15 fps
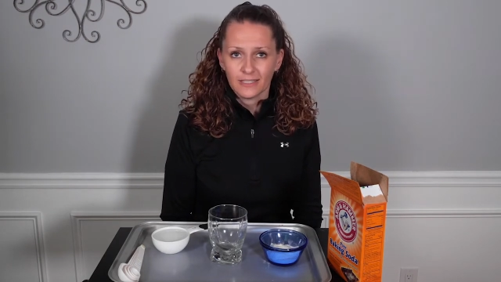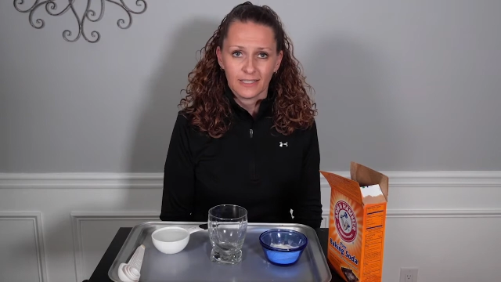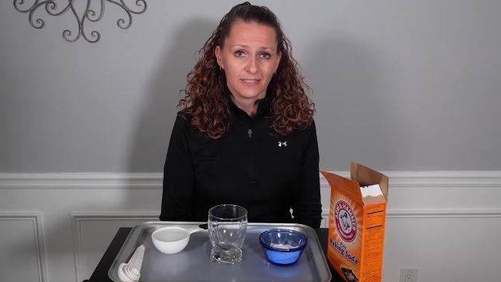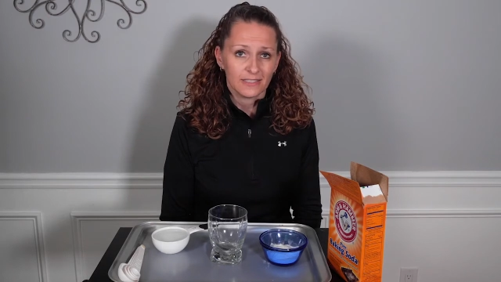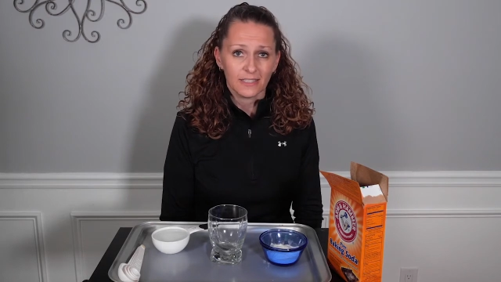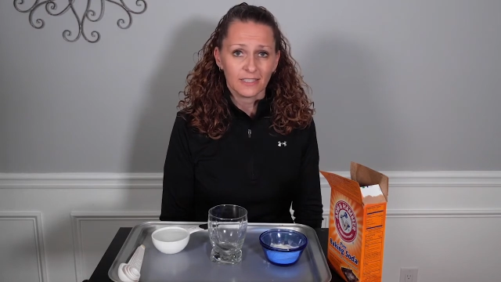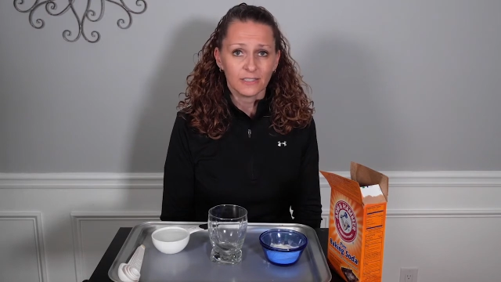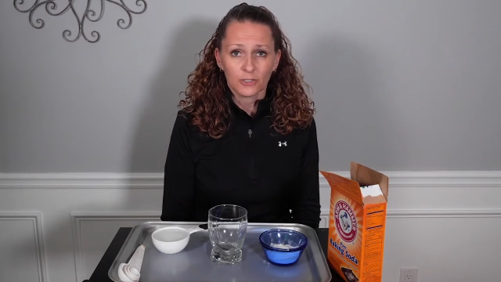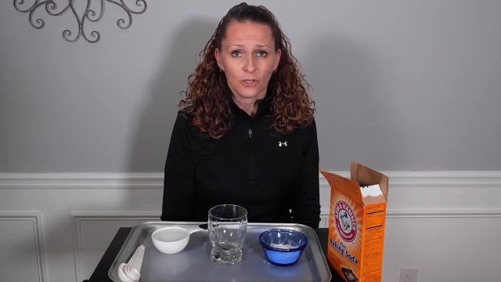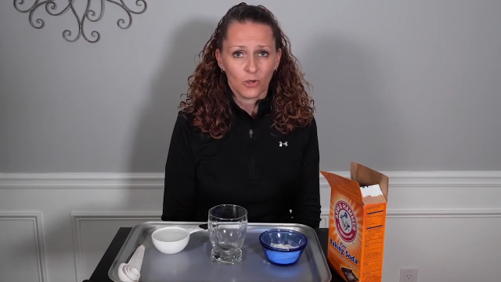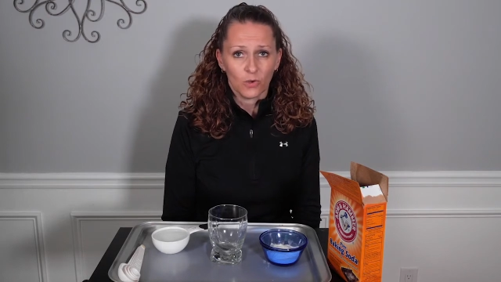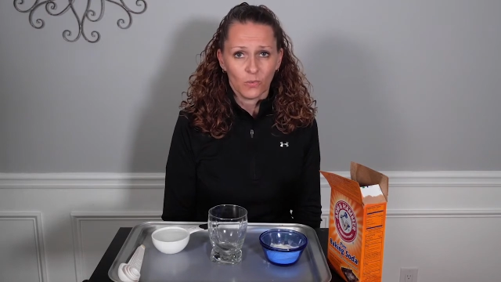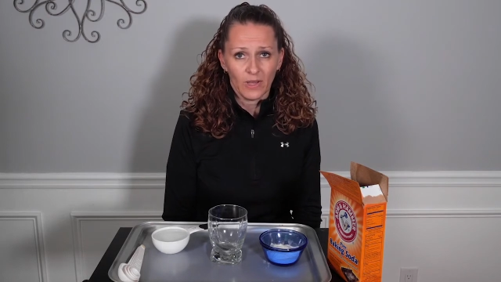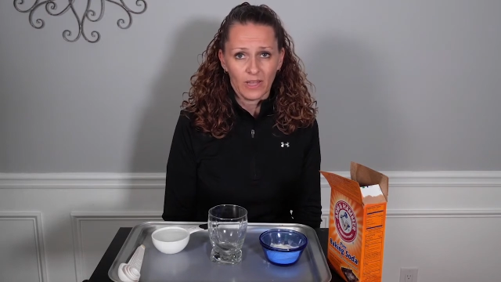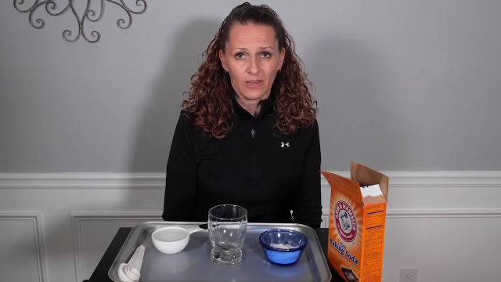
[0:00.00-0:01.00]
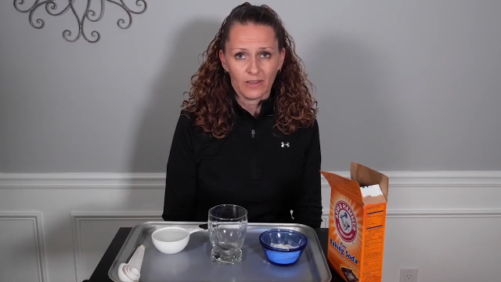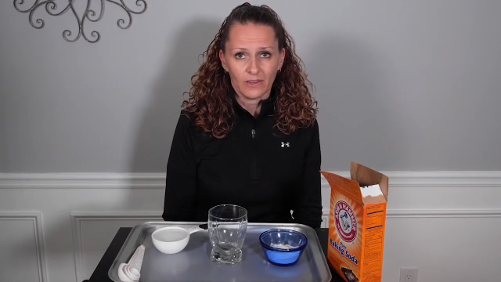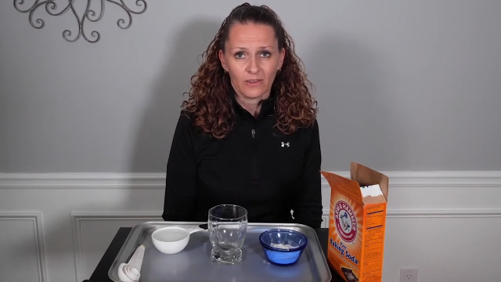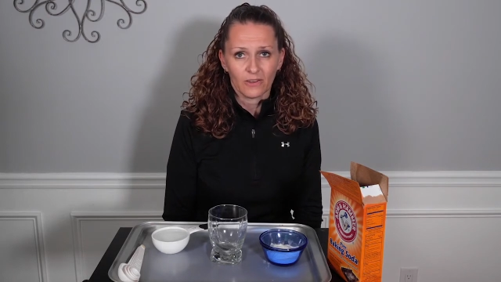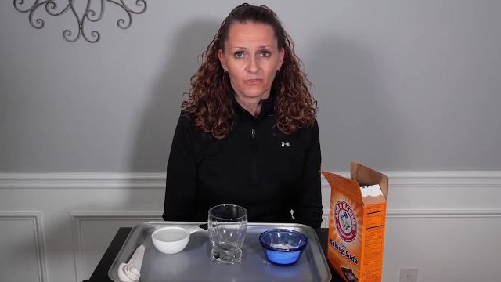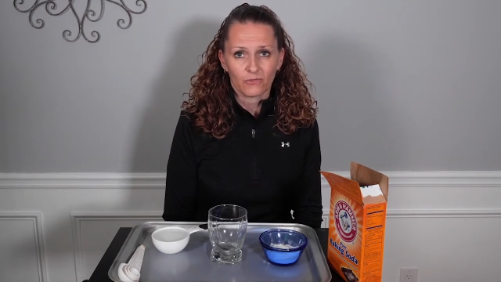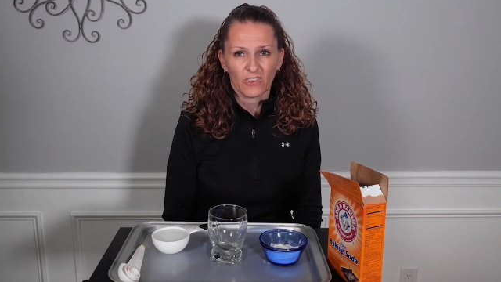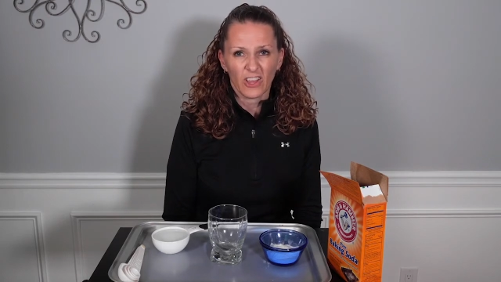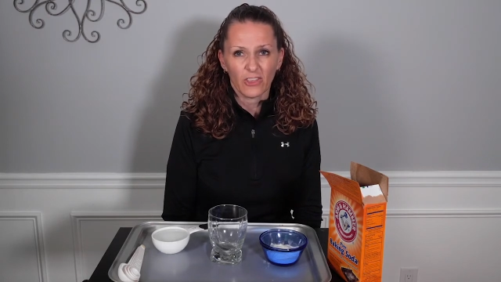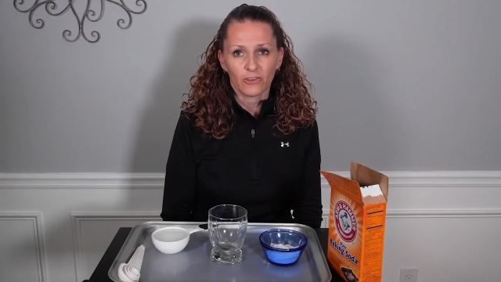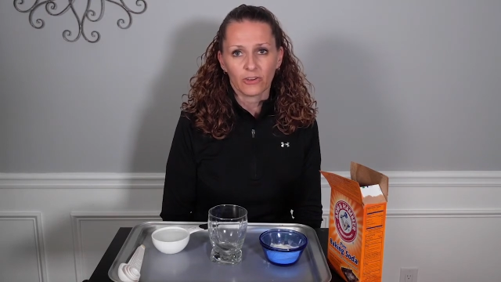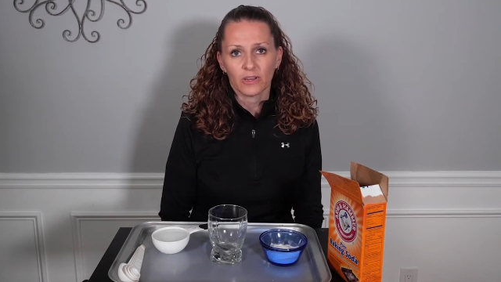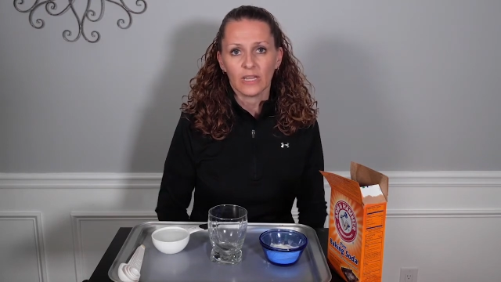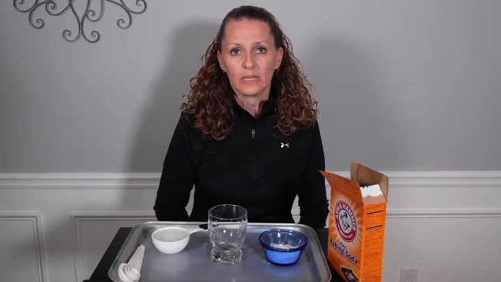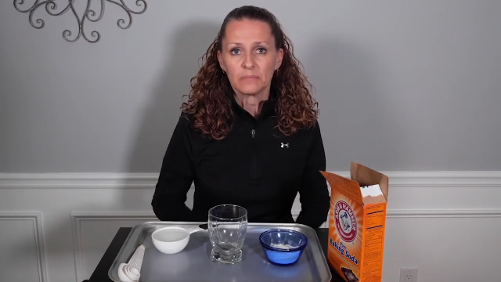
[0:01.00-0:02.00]
It doesn't go away.
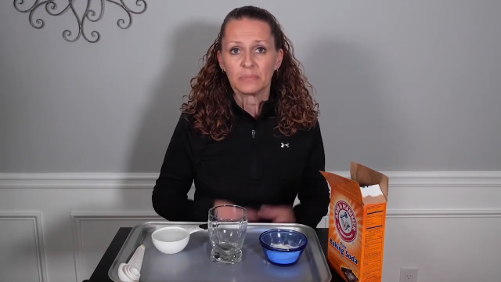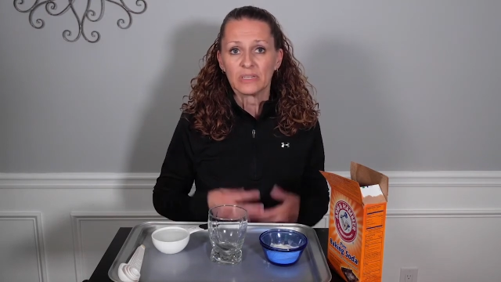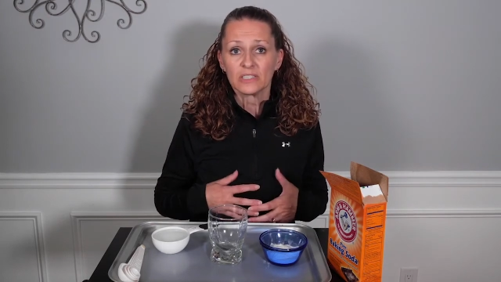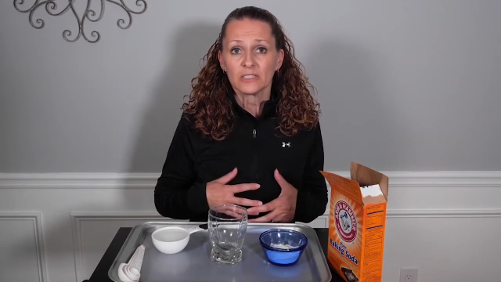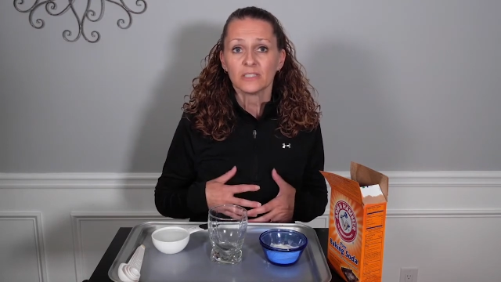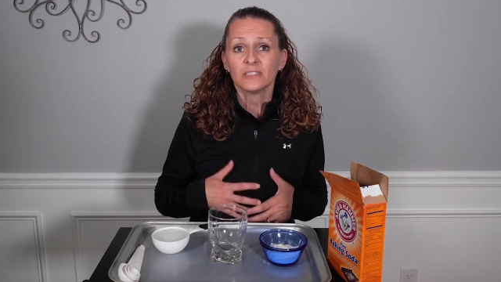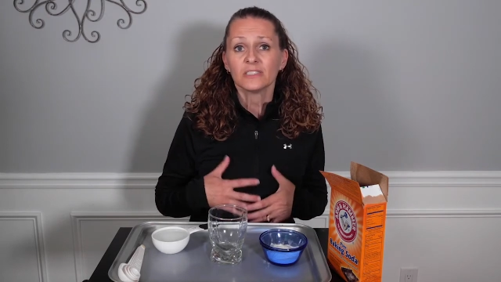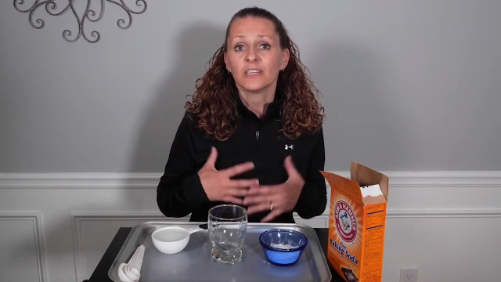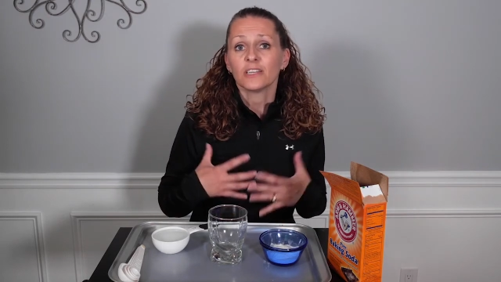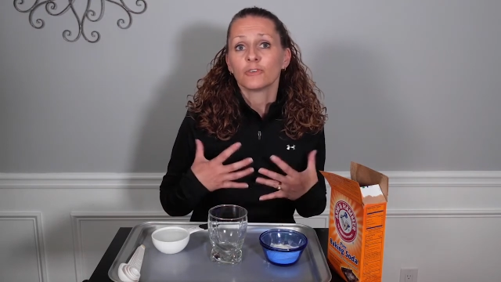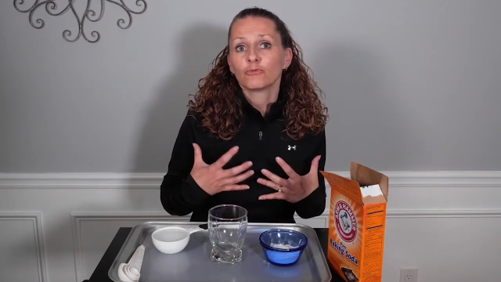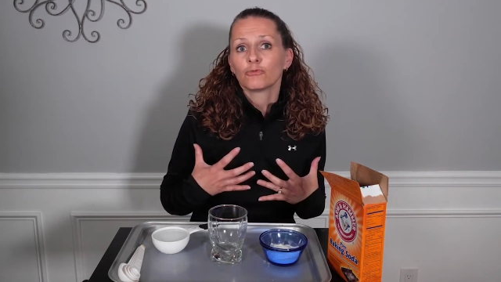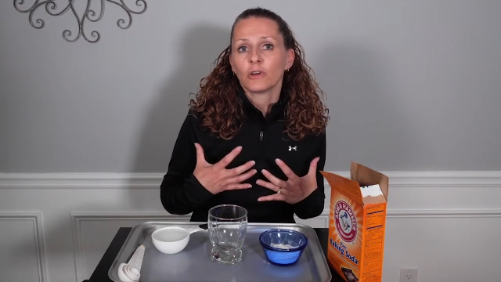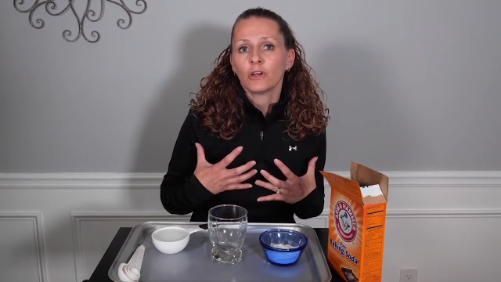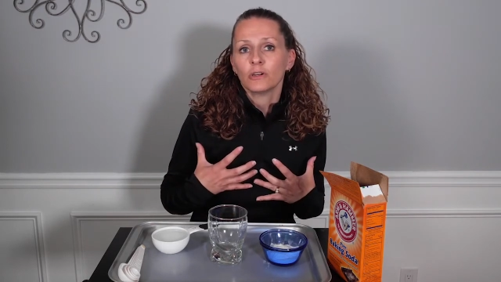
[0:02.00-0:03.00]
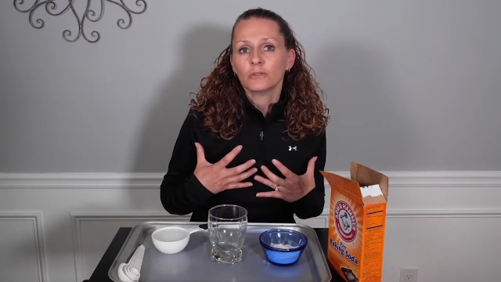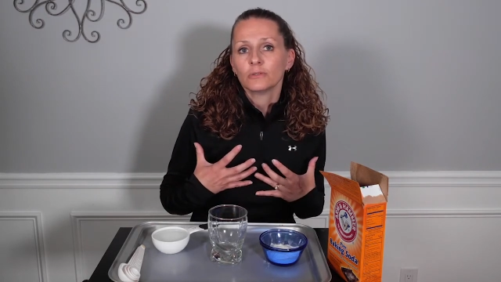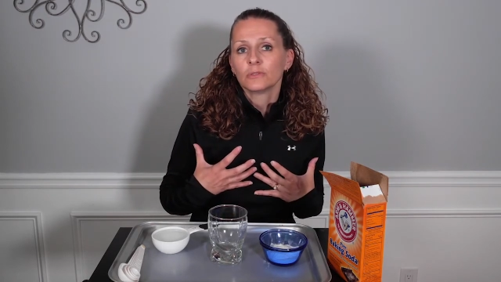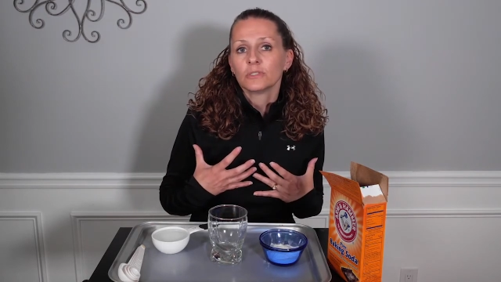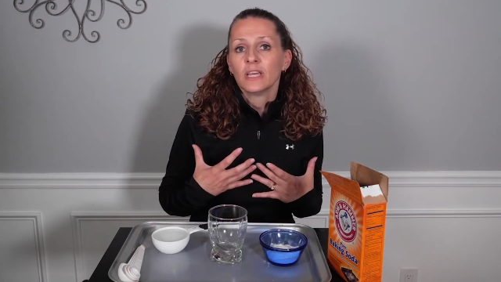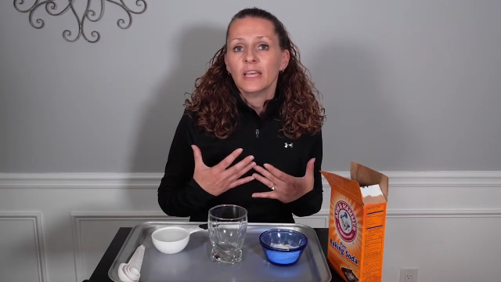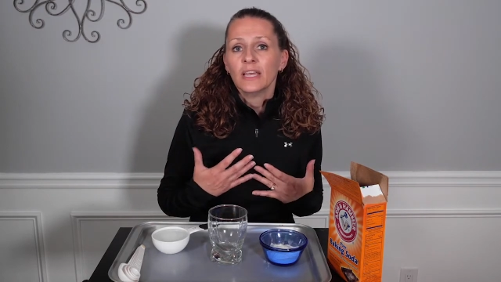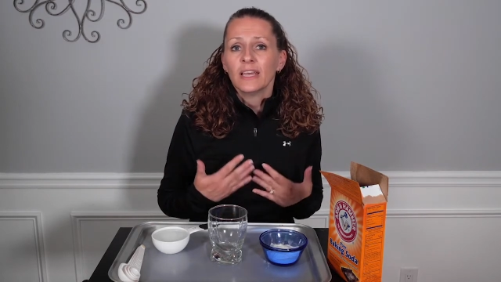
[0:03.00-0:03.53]
Rather, it builds and grows